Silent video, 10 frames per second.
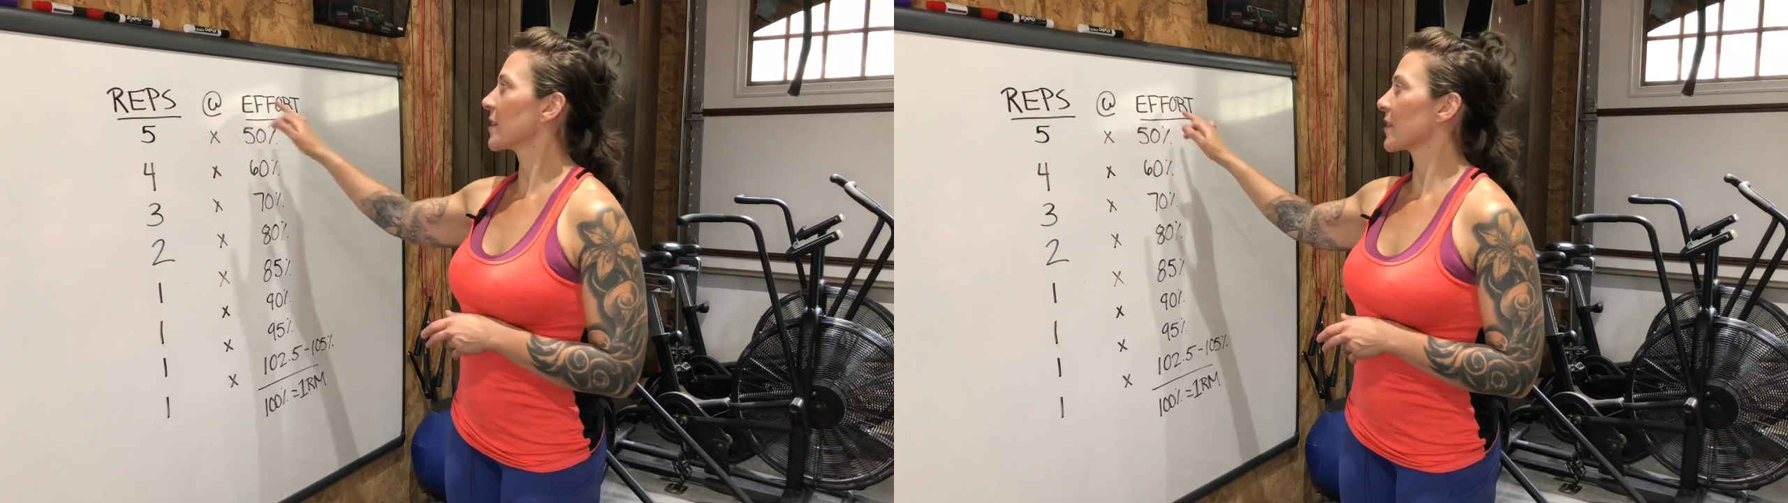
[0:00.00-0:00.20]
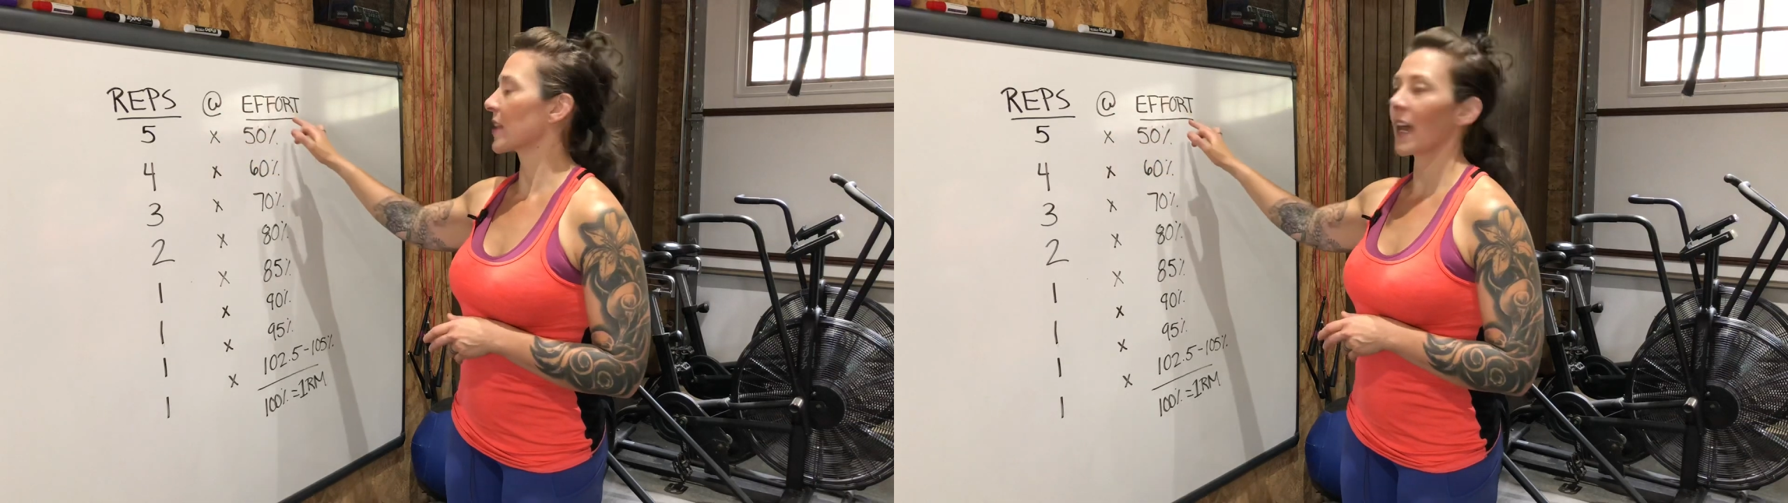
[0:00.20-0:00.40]

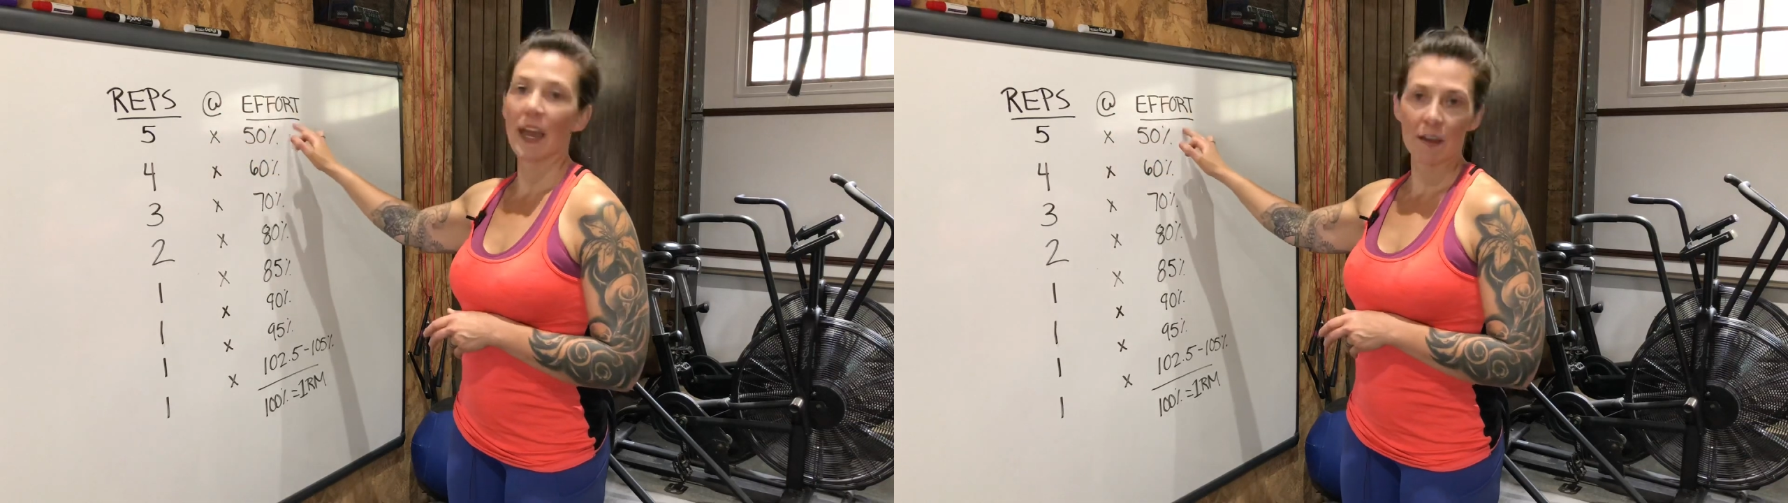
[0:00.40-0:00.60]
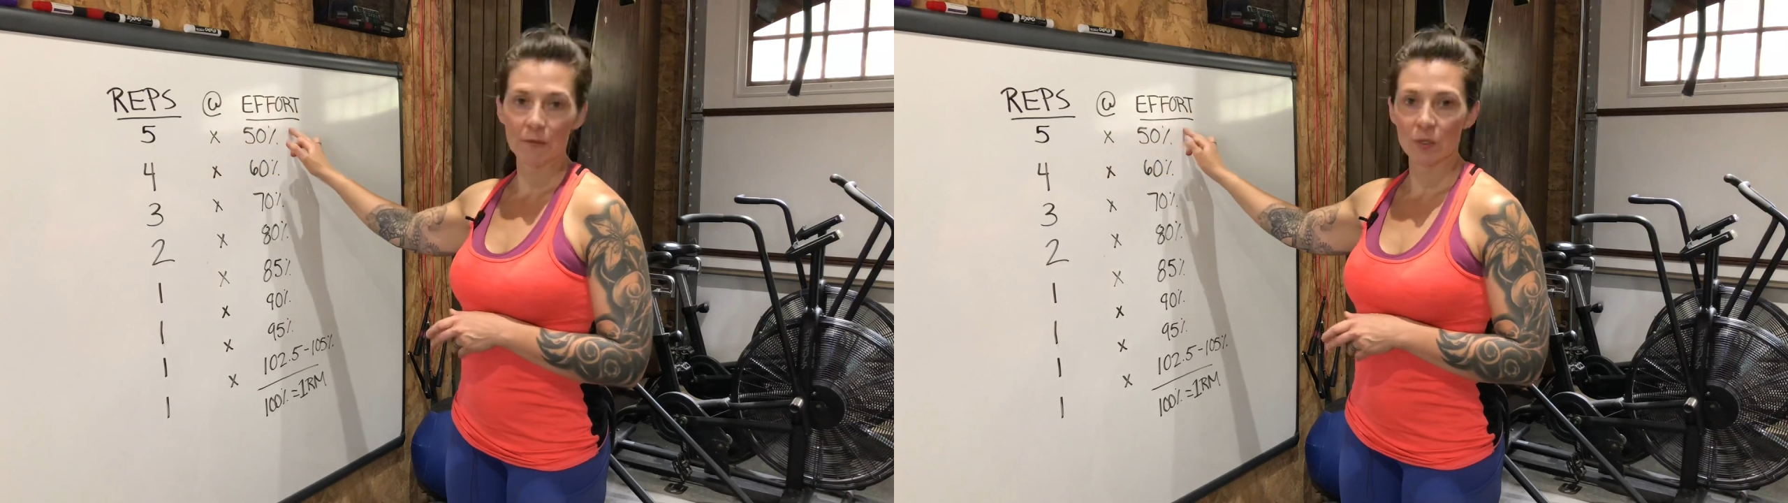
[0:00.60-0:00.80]
the
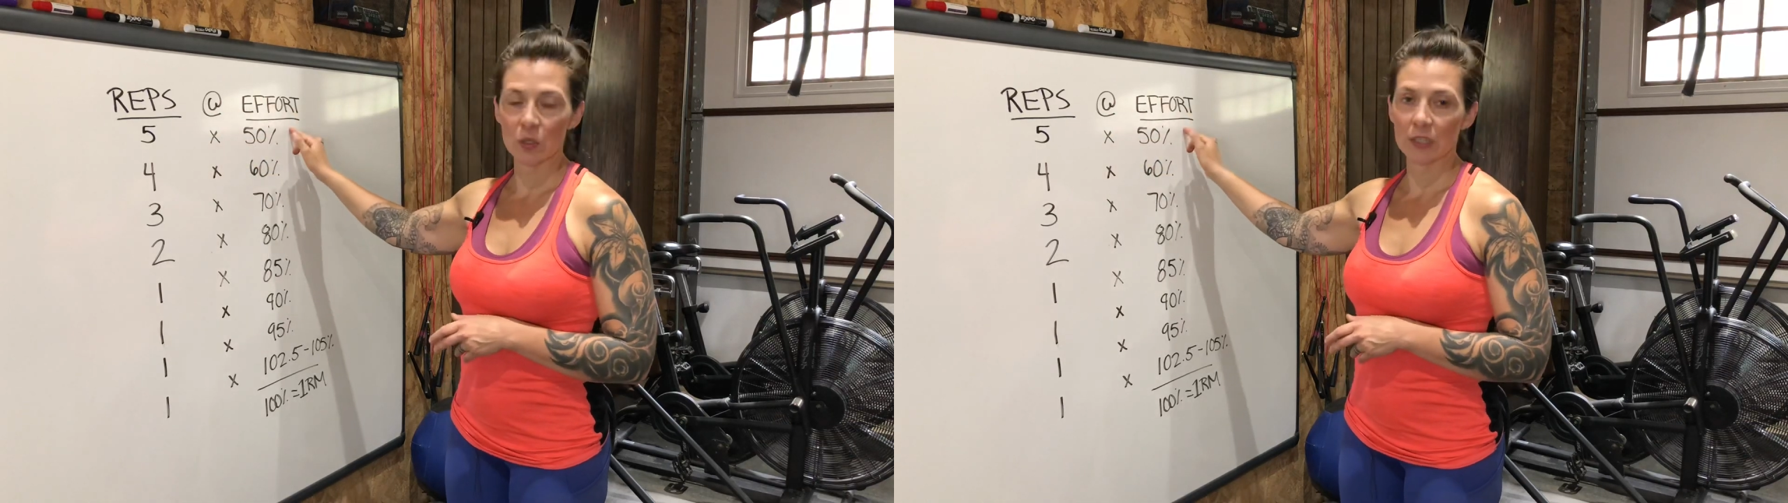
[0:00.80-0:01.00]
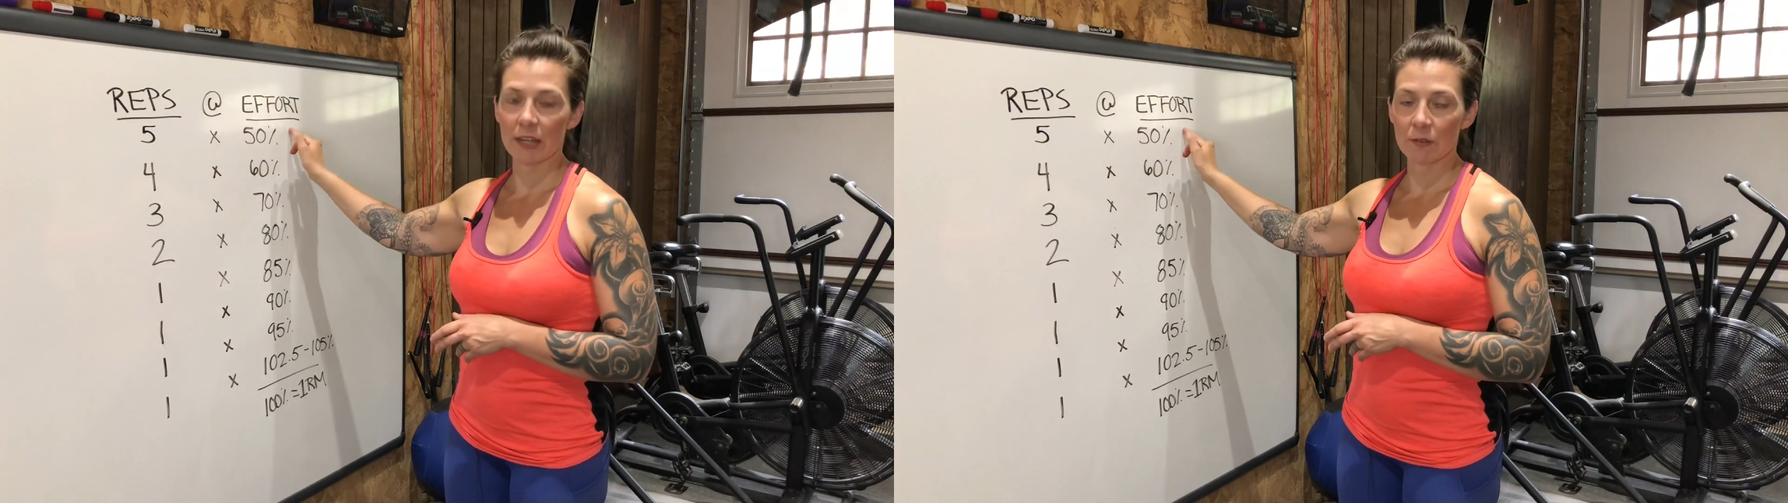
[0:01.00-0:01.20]

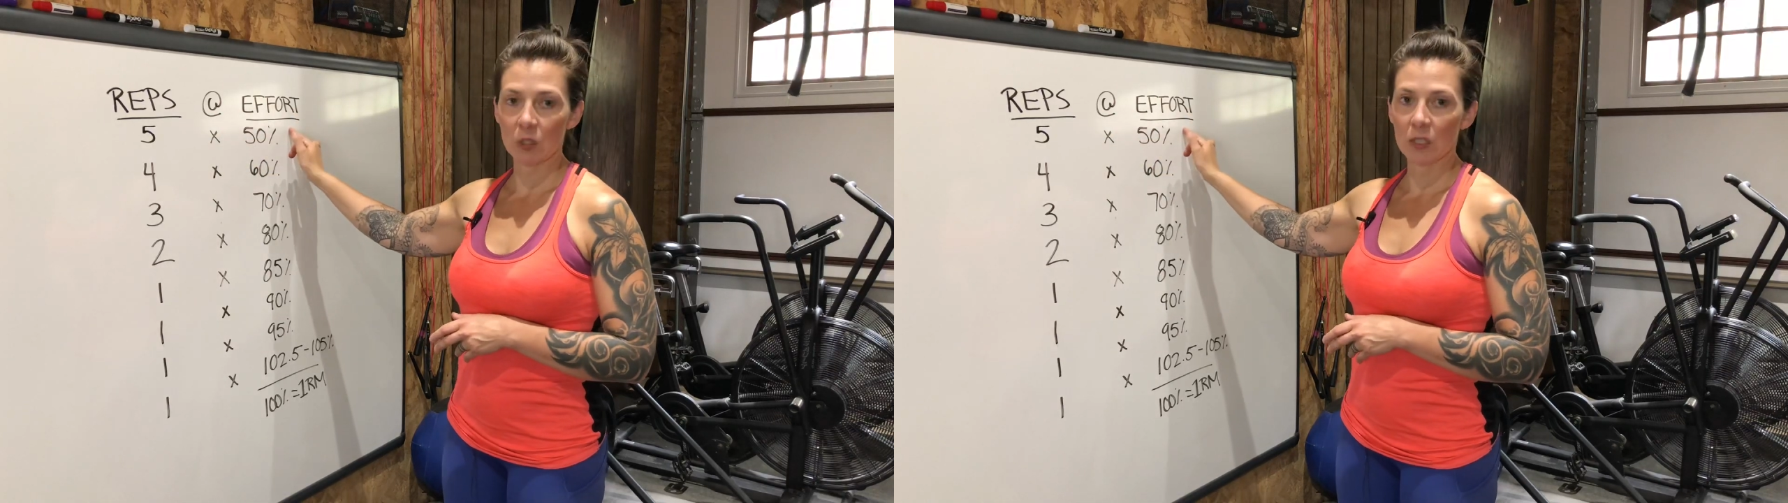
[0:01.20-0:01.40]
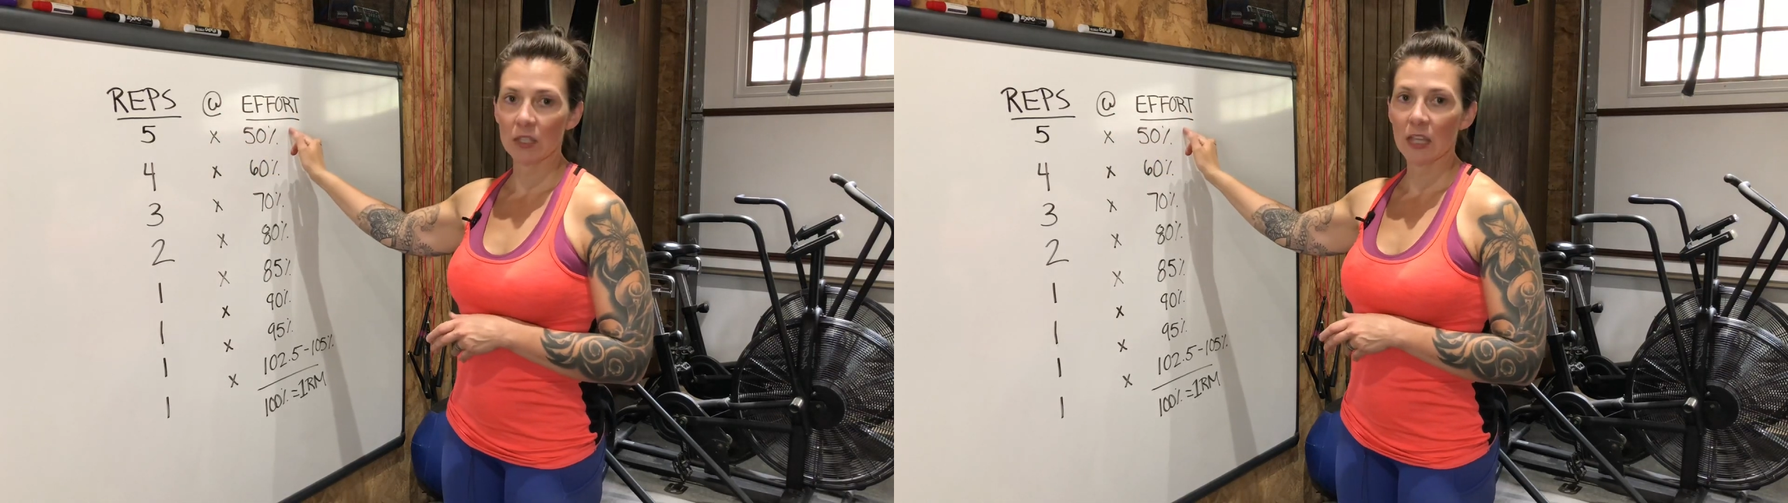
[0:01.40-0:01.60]
effort
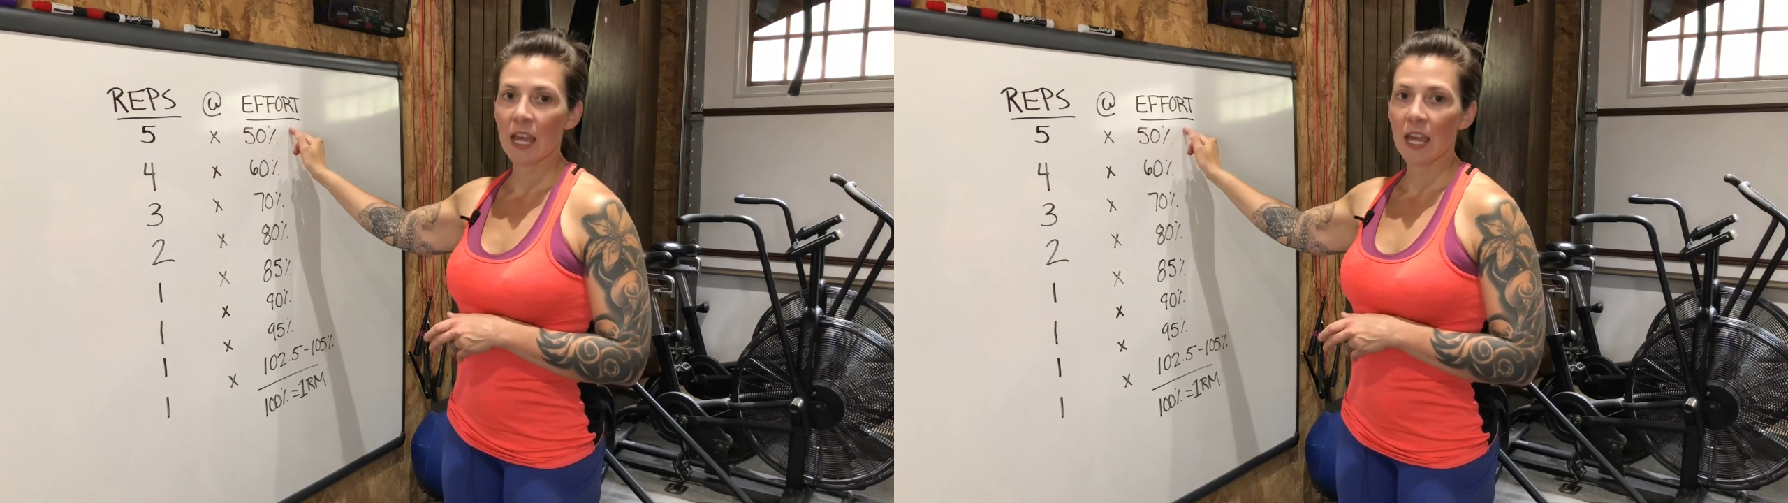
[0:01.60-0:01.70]
level.